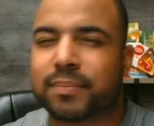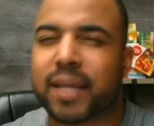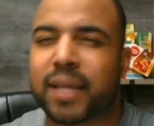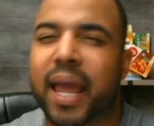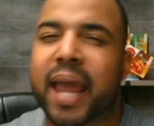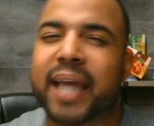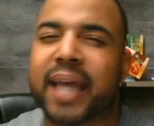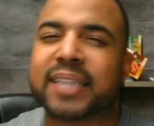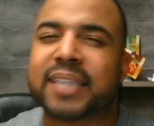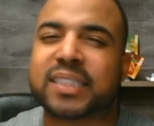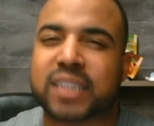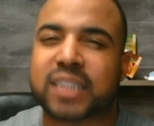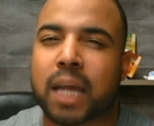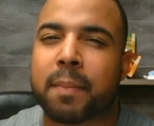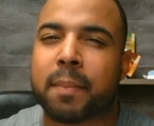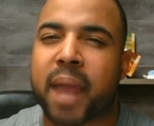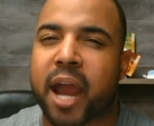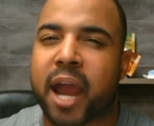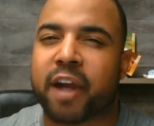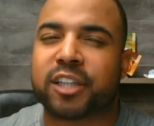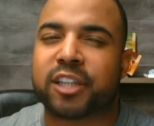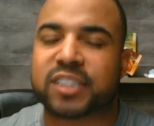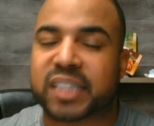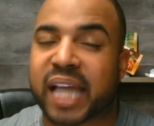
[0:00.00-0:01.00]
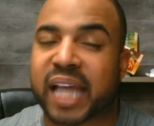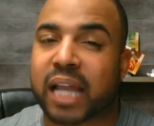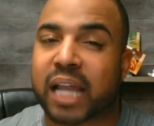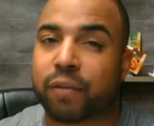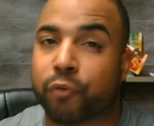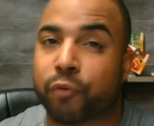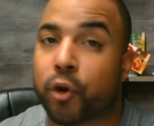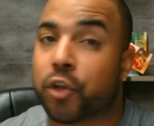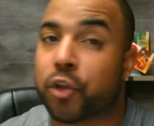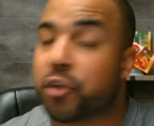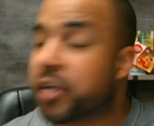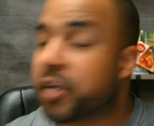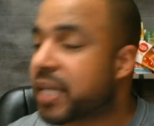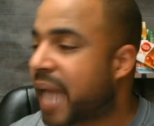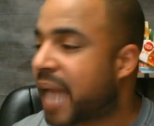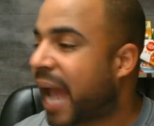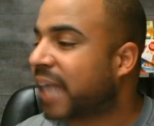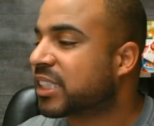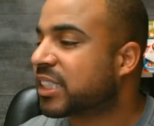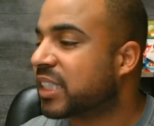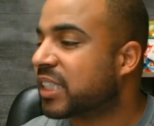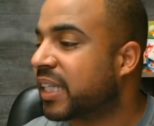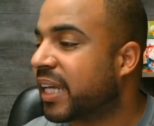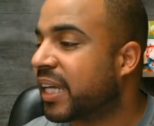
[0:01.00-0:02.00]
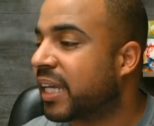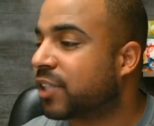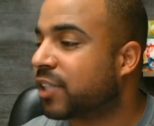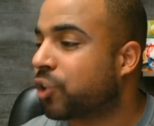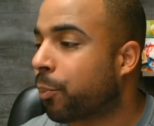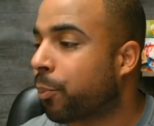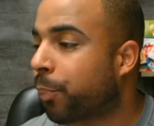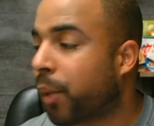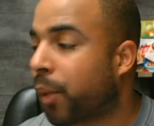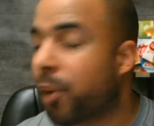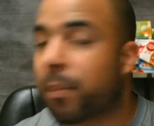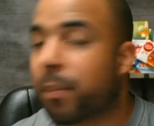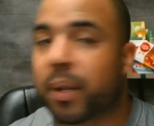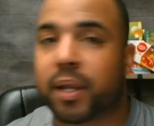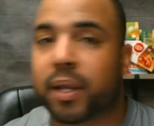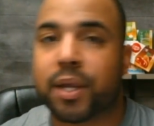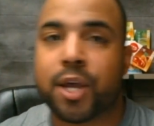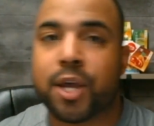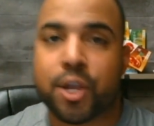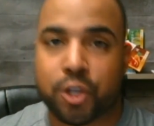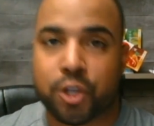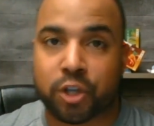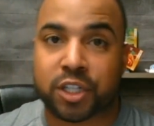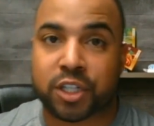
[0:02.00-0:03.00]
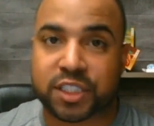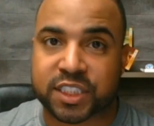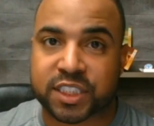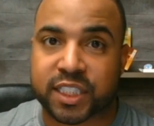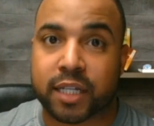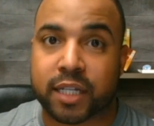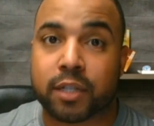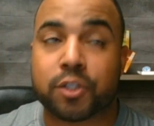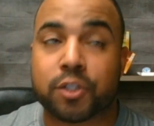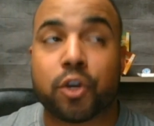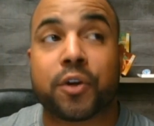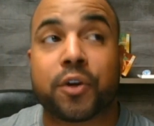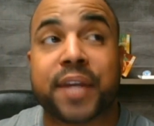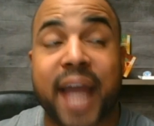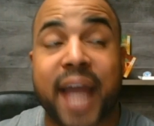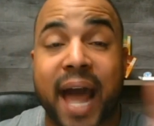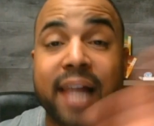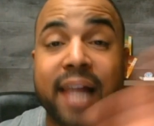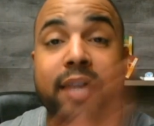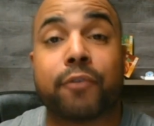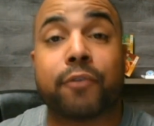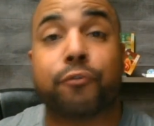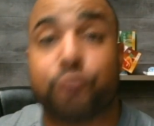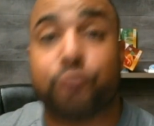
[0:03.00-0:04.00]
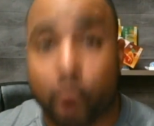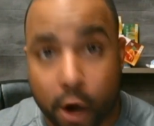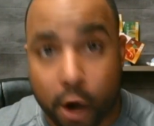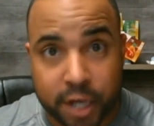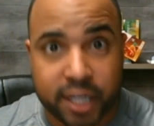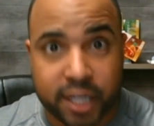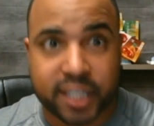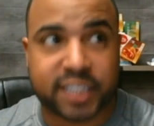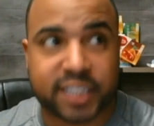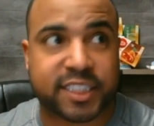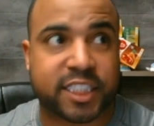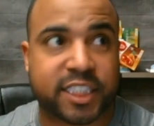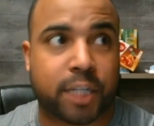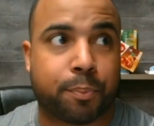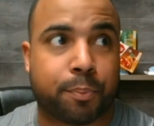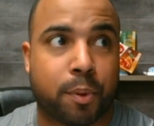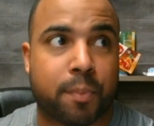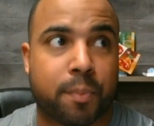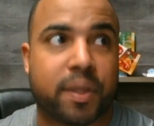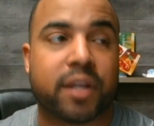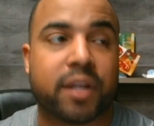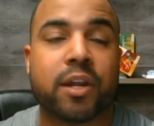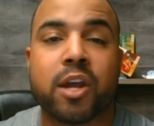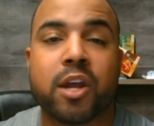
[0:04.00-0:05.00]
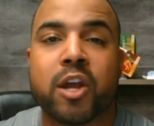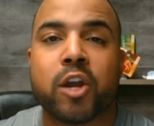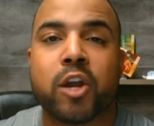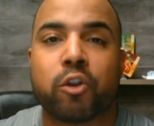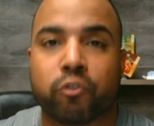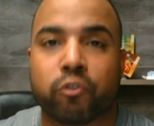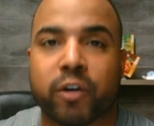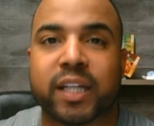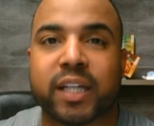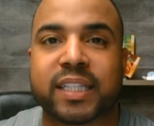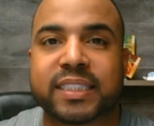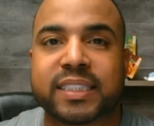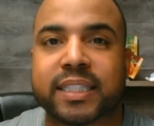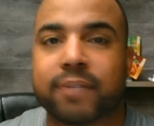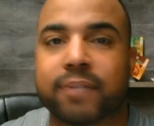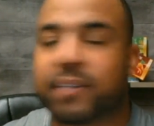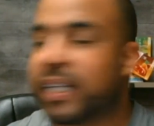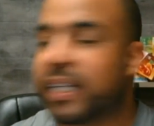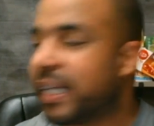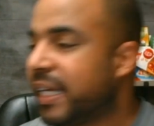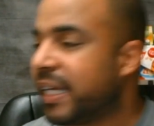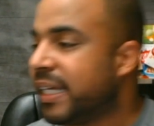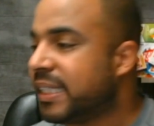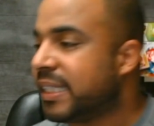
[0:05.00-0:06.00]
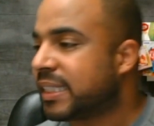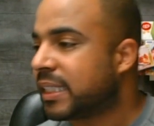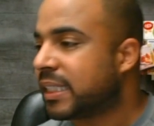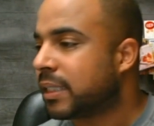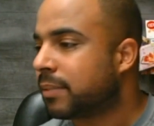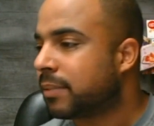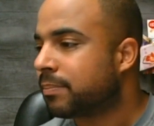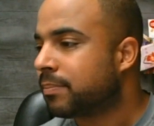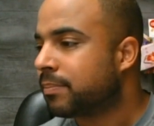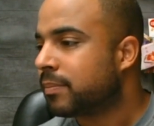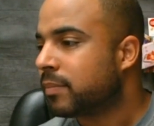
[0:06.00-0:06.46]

in some areas of California you can actually get your permit, your California concealed permit relatively easy.